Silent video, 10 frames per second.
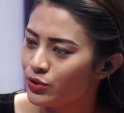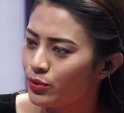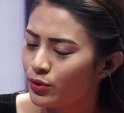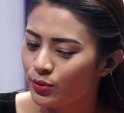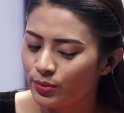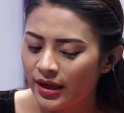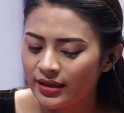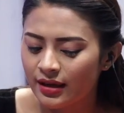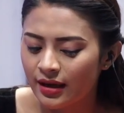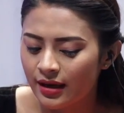to whom
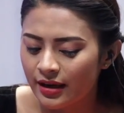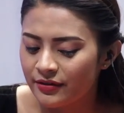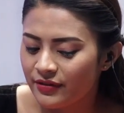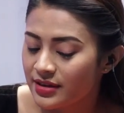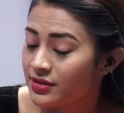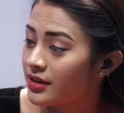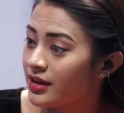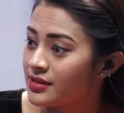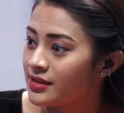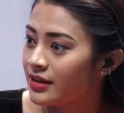an investor
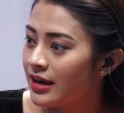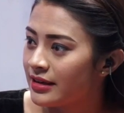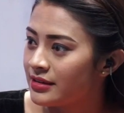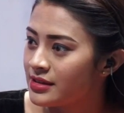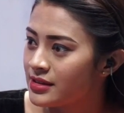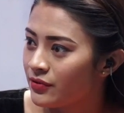can seek guidance